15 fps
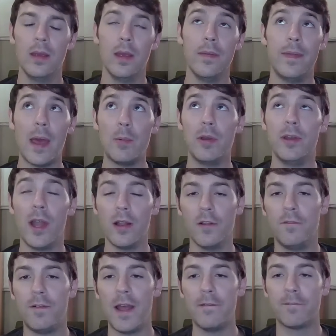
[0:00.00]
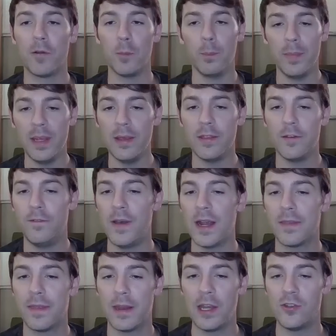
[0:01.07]
that would nullify for me the
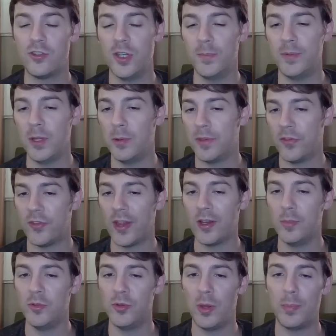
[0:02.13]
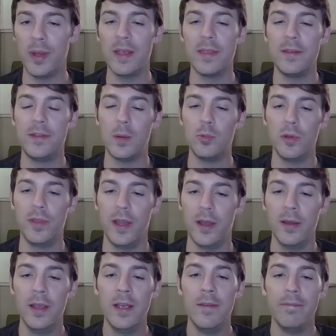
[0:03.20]
fact that I chipped it with a Psycho Boost. So I bring in the double
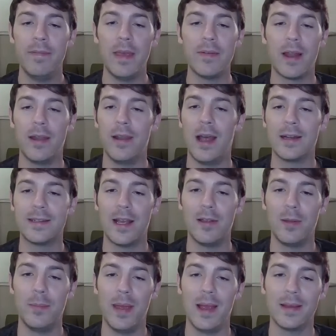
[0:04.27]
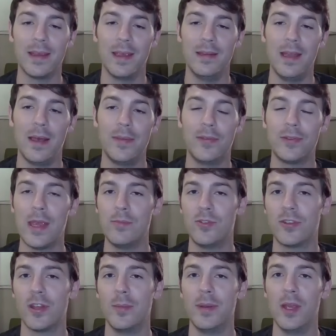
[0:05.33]
there. They've got a Noctowl in back, and yeah, this game's
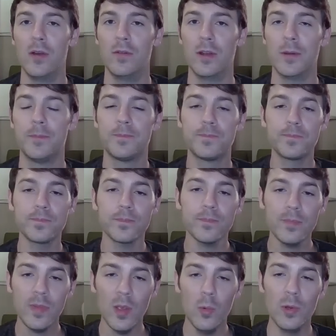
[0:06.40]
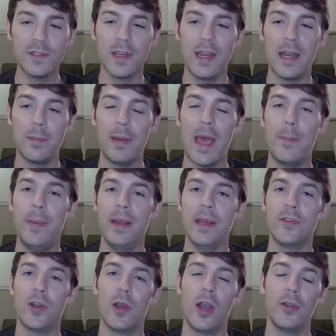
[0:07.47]
just going to be over. What's going to end up happening
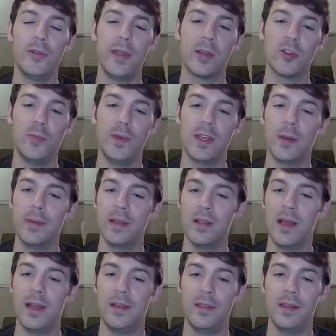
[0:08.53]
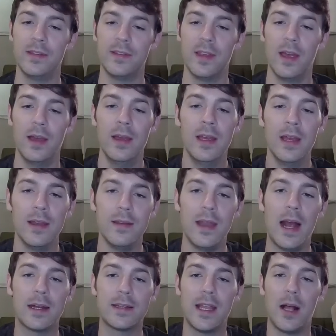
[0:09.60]
is our Diggersby going to be aligned to this
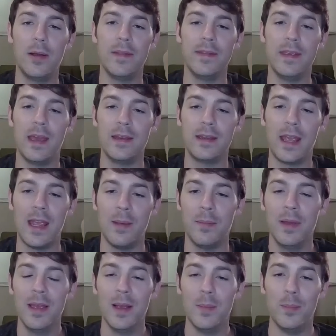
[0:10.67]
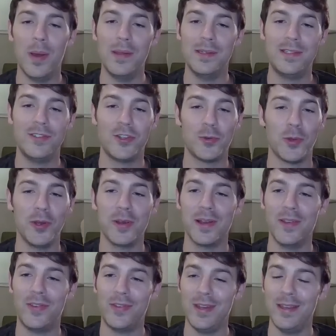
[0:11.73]
Noctowl in the end game, but this is just where you're
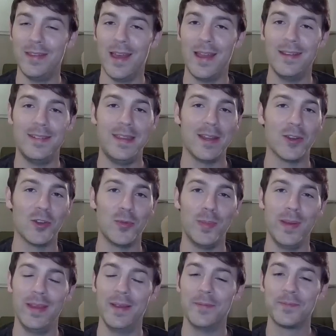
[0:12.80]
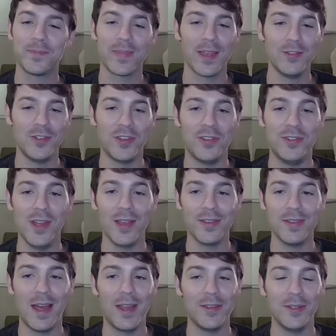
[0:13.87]
going to see that Diggersby just
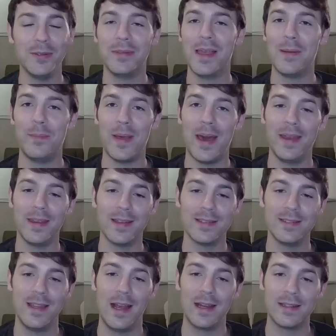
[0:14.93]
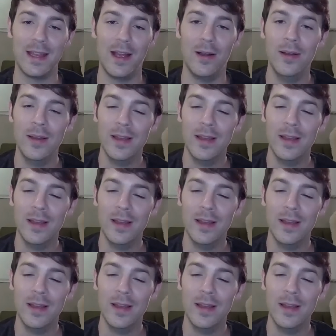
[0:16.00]
does not do that bad against Noctowl.